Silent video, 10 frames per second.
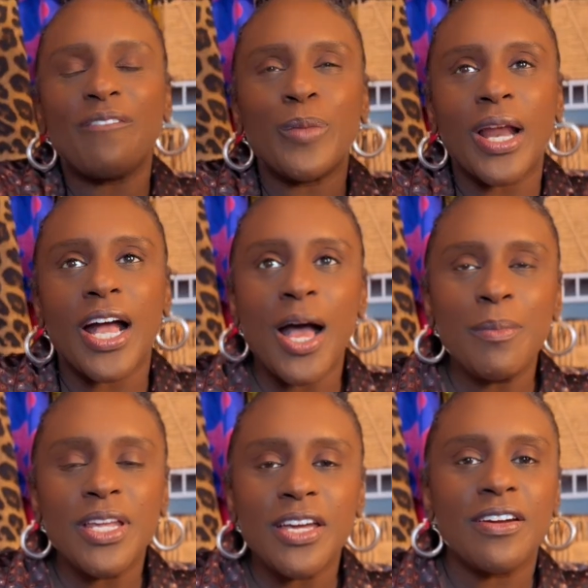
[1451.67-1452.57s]
when I come
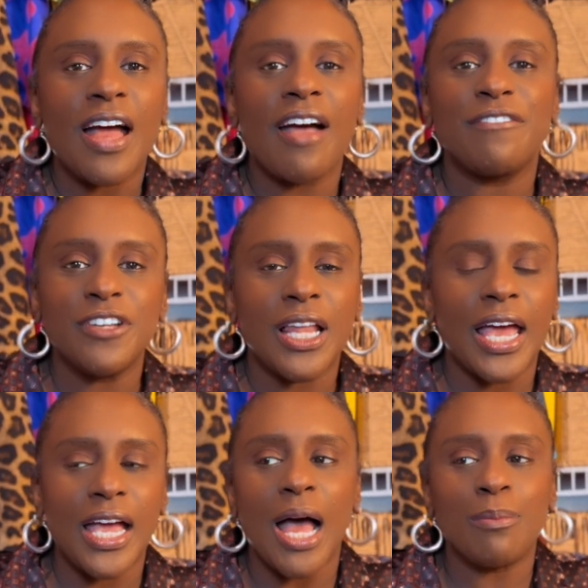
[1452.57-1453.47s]
in here, I feel
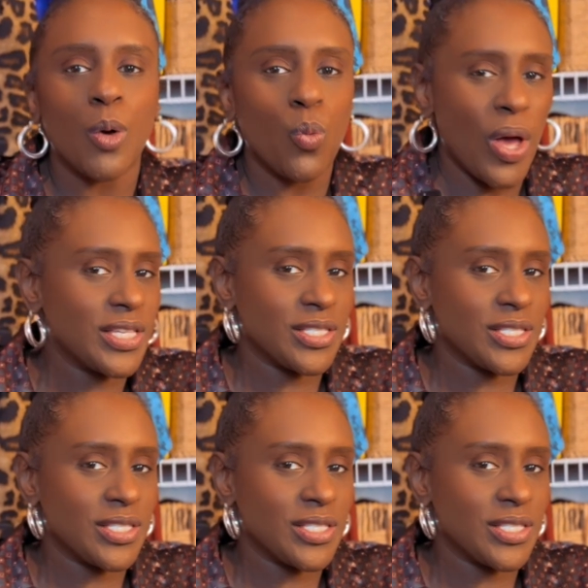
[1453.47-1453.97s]
like I'm away